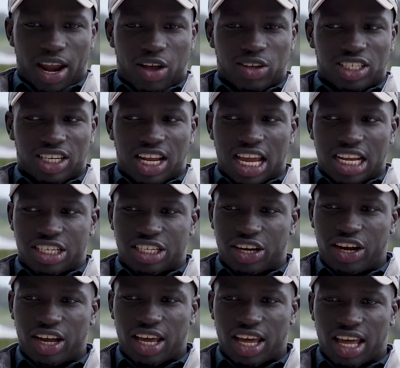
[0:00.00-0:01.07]
I was in
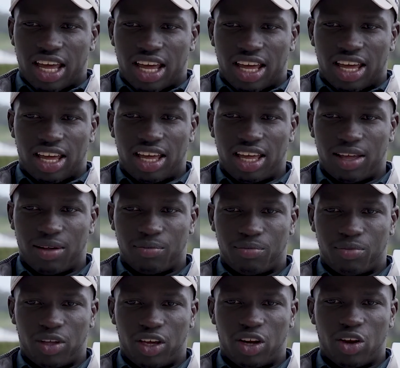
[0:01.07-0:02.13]
Nigeria,
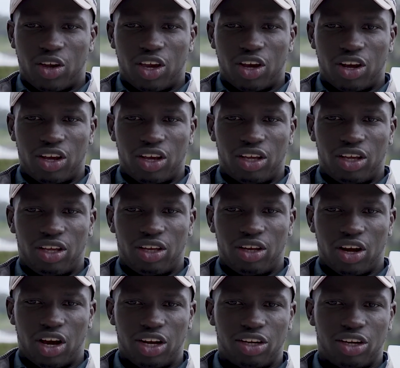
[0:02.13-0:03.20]
you're
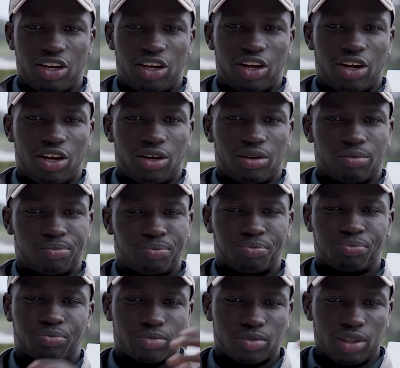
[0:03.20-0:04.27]
under
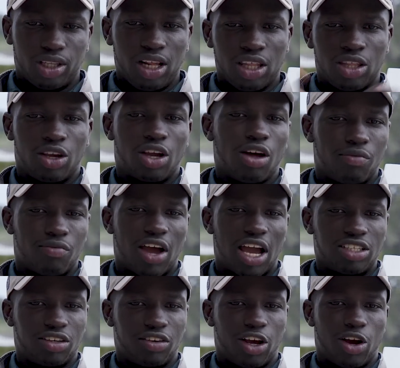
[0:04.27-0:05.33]
the
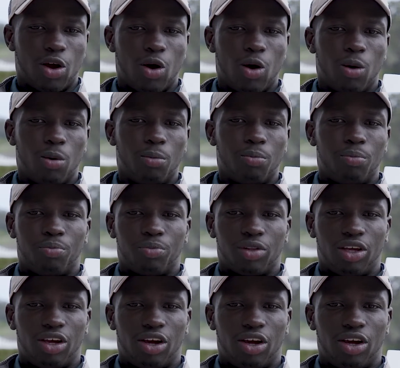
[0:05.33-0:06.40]
confines of your home.
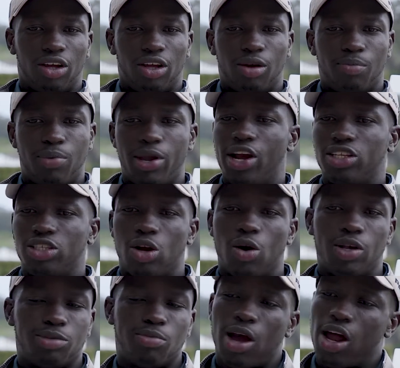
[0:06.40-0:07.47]
Your parents are
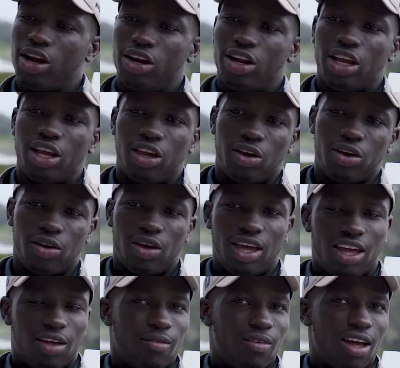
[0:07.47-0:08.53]
always monitoring you.
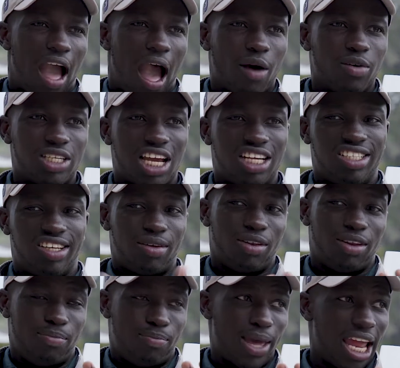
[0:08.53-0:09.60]
I was actually
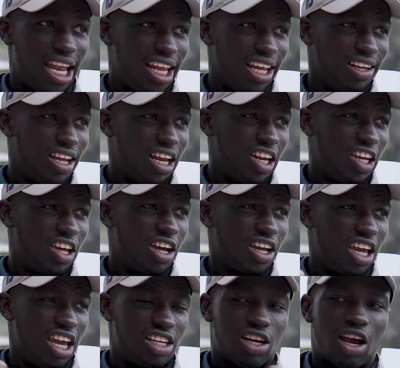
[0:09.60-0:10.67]
independent at a young
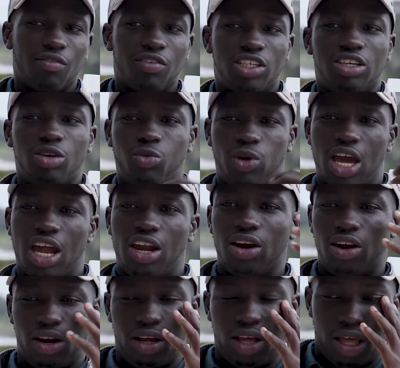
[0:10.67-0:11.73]
age. Obviously, we had
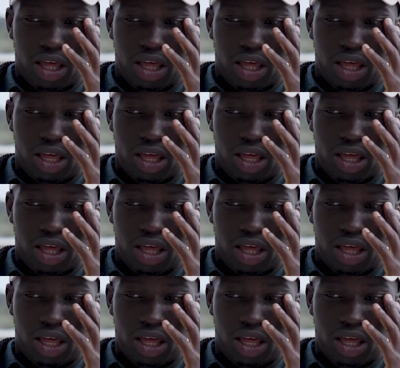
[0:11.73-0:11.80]
our,